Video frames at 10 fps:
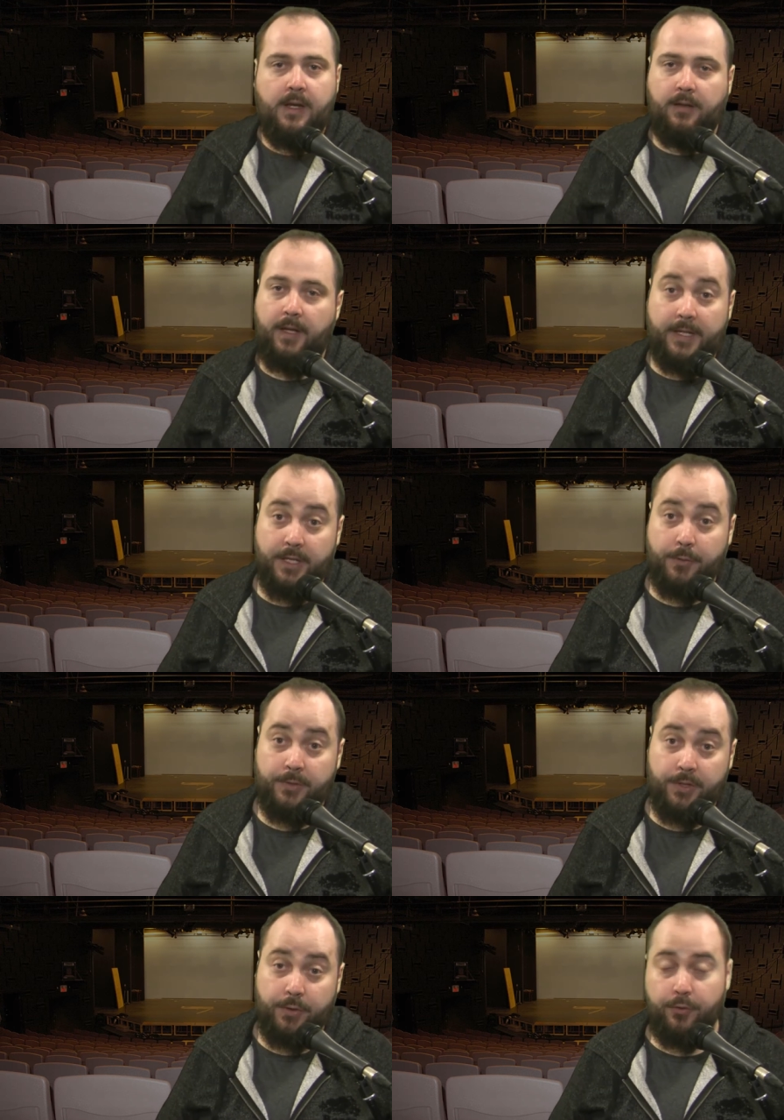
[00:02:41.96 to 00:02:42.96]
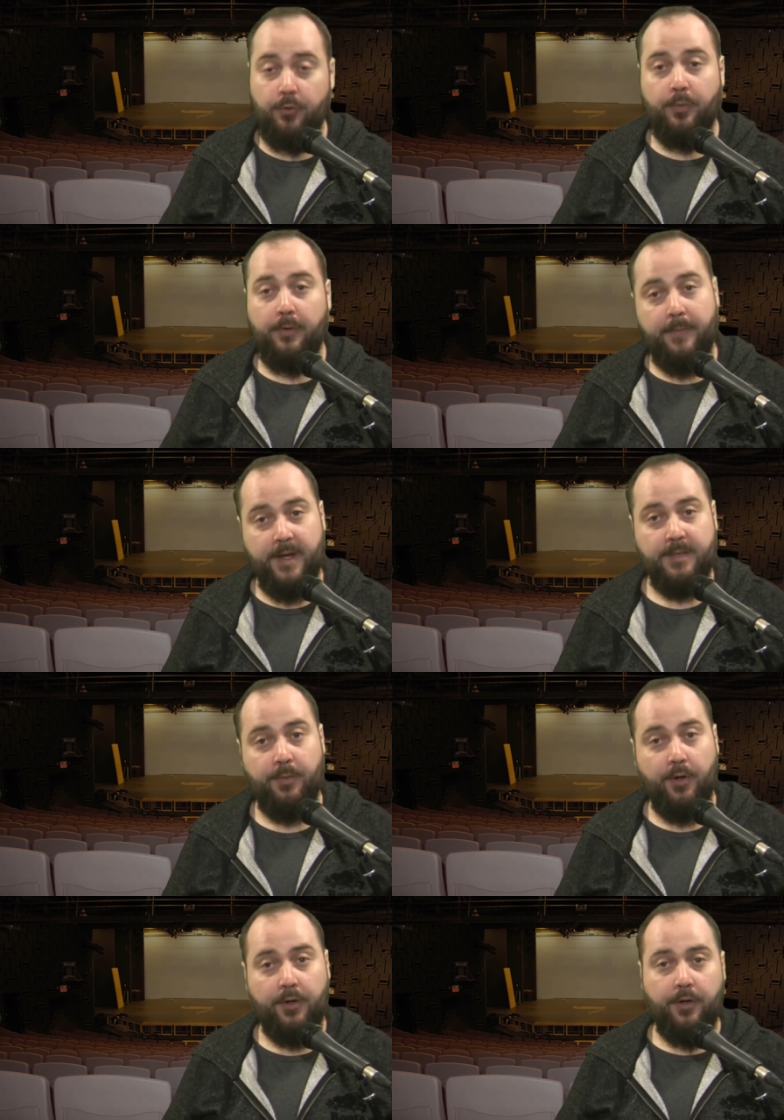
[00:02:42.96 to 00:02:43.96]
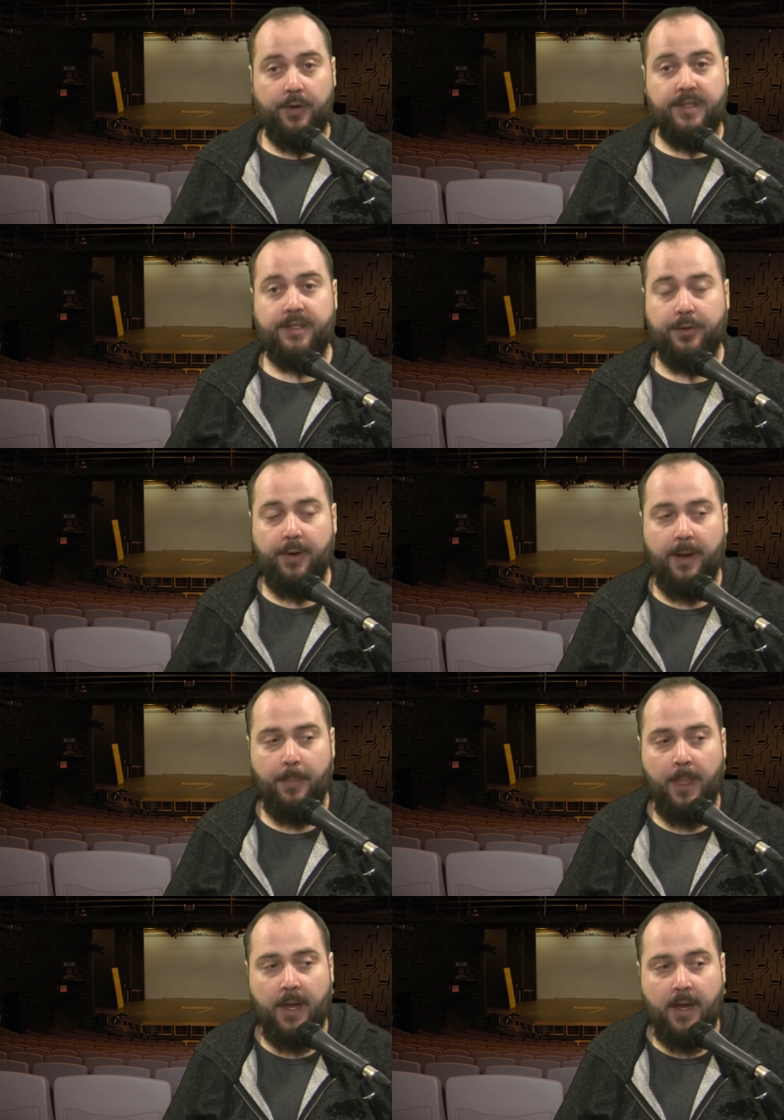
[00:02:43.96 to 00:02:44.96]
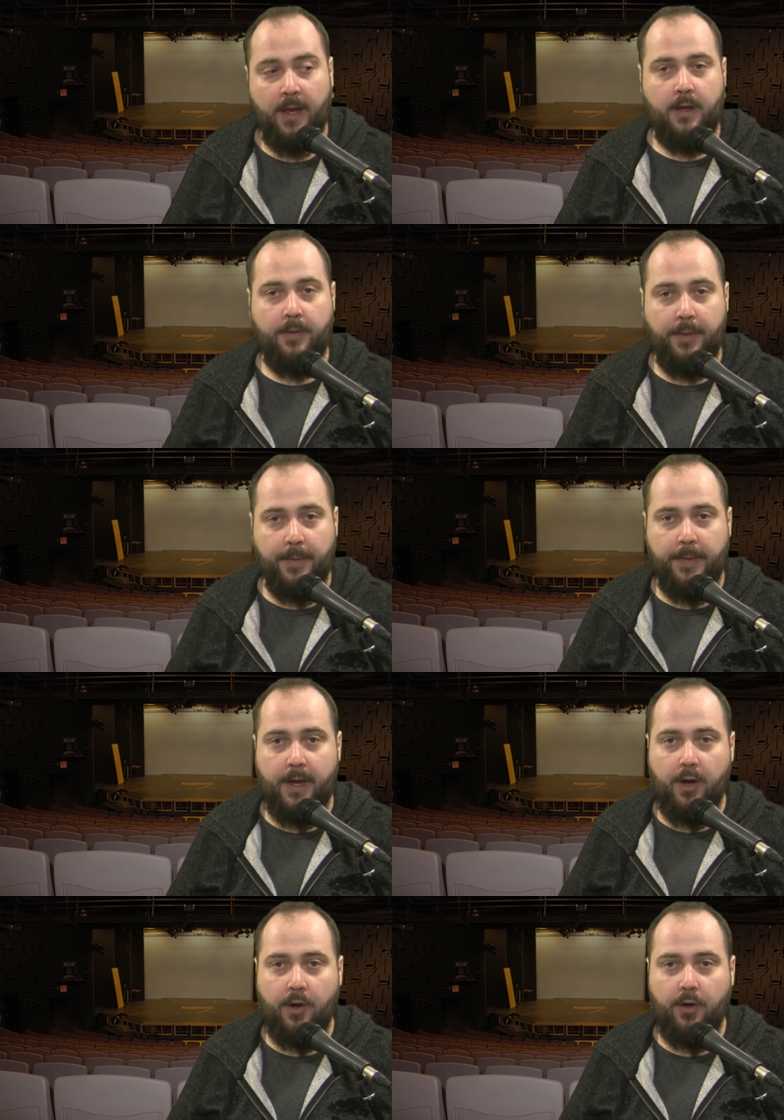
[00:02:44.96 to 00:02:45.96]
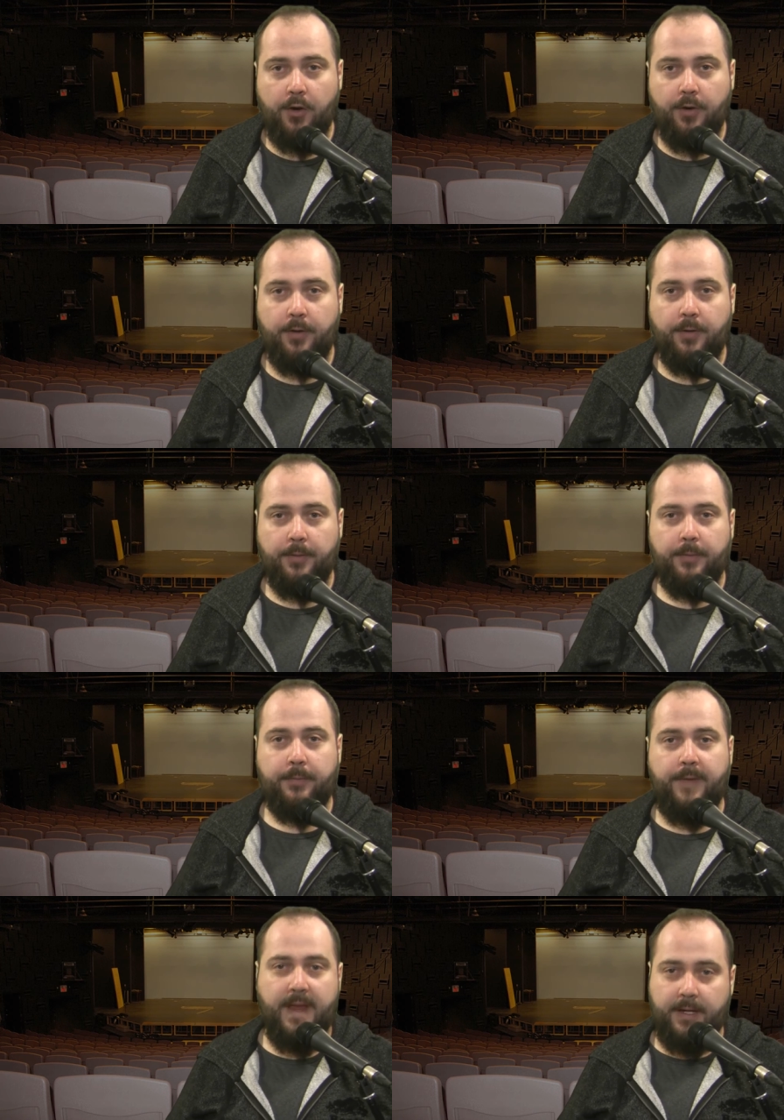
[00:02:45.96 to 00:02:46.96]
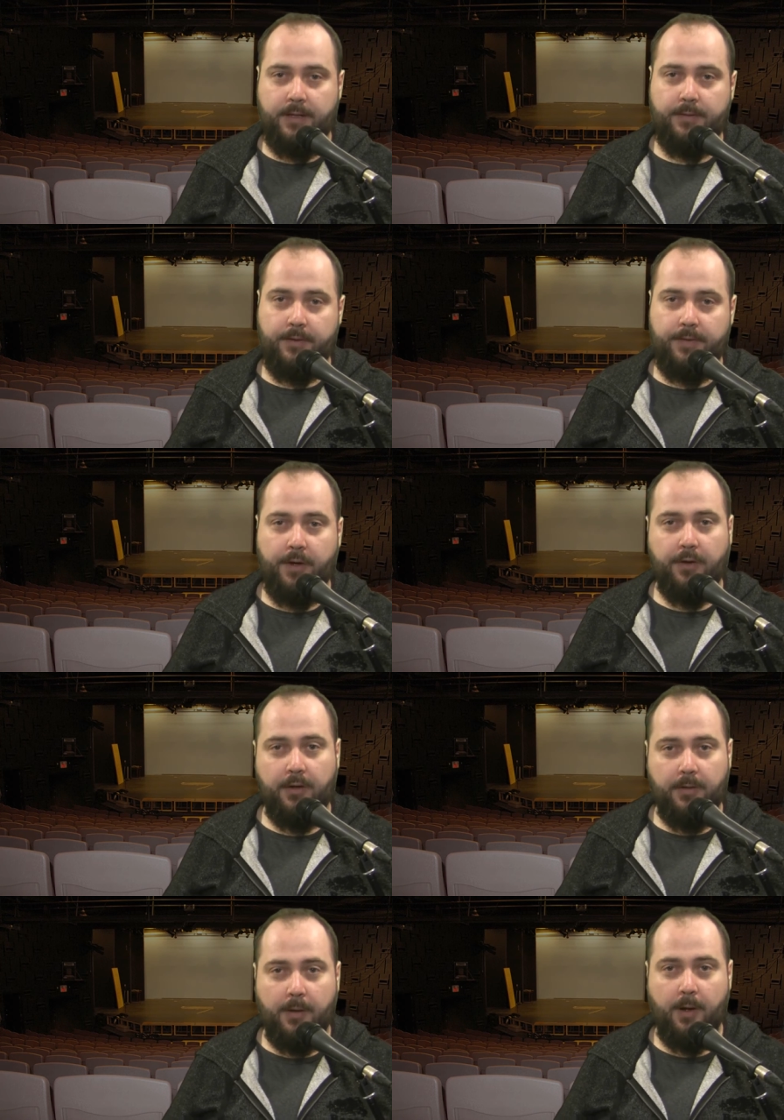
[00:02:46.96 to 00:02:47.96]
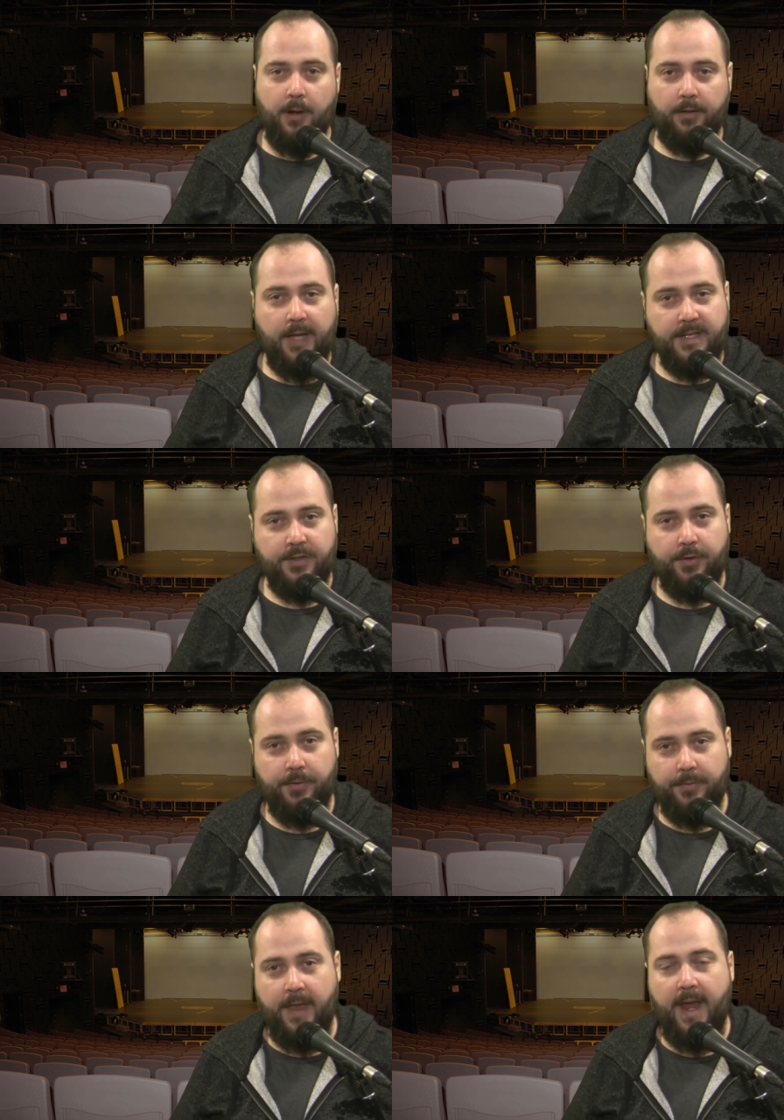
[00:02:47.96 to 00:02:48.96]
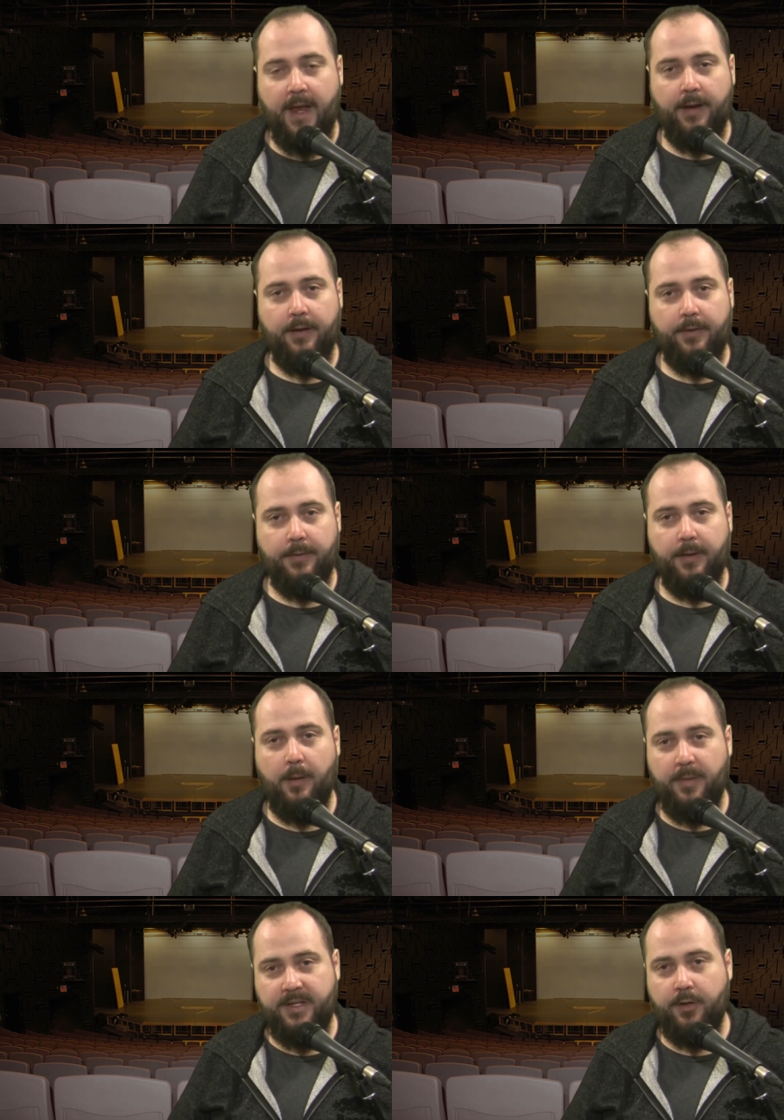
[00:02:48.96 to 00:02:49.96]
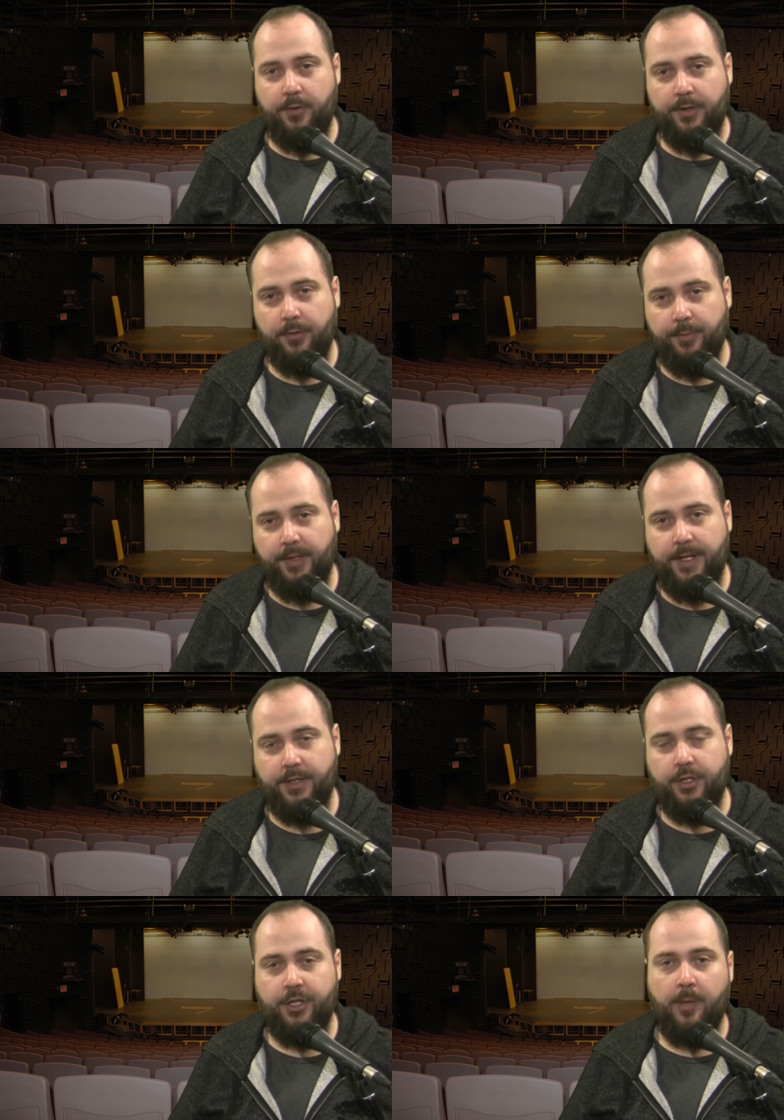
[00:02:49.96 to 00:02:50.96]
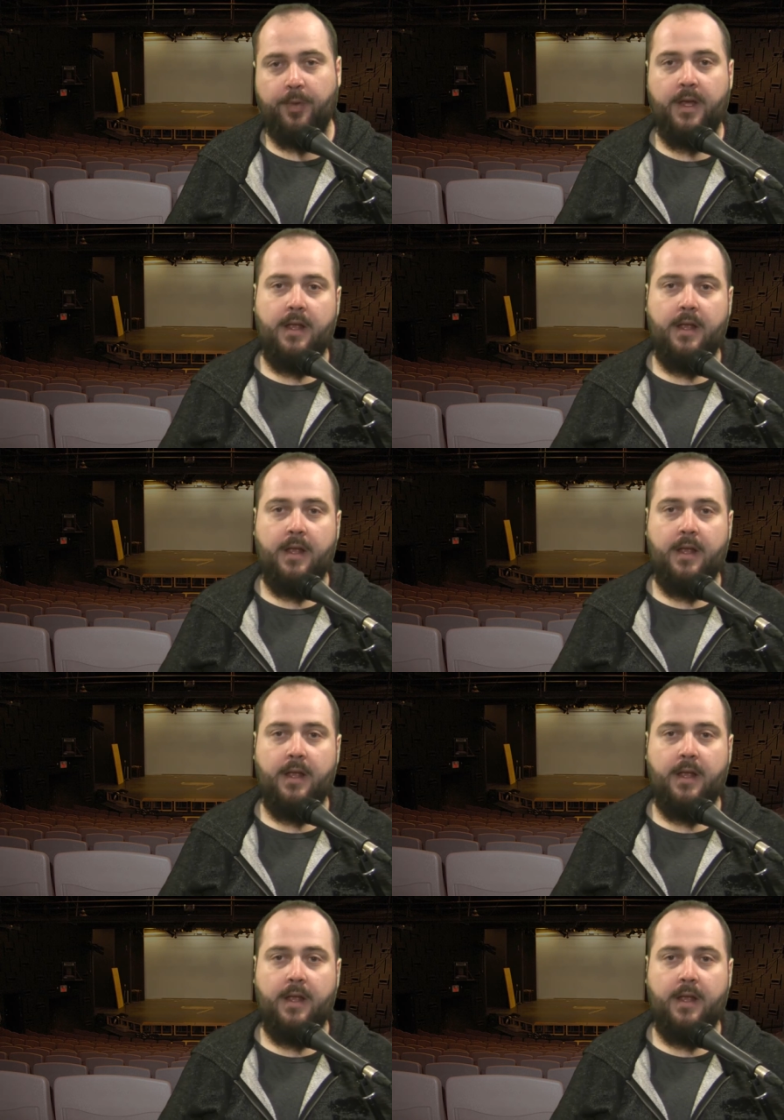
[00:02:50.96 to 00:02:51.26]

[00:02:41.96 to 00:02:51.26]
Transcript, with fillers: like YouTube or Facebook or Instagram that they're fake, that they're uh, lesser than a material relationship,